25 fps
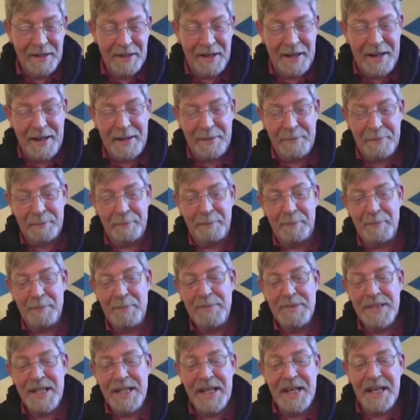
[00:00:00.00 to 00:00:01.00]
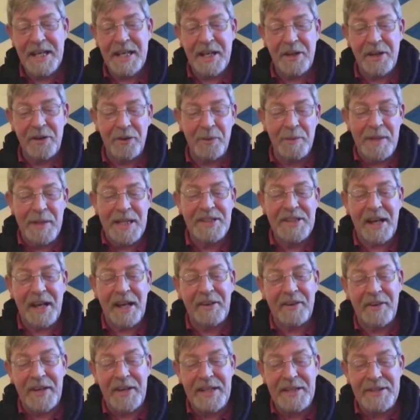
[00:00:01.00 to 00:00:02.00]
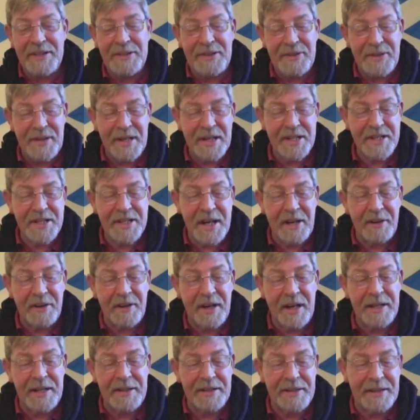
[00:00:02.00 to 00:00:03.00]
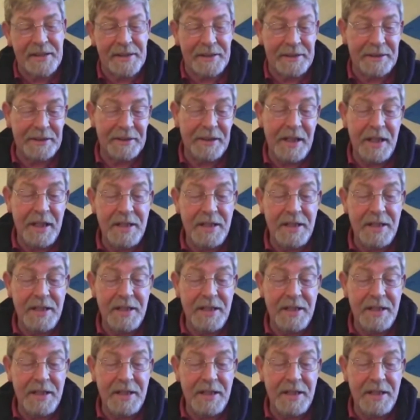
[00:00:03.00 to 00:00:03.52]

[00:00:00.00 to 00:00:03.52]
Right. Economic decline to accelerate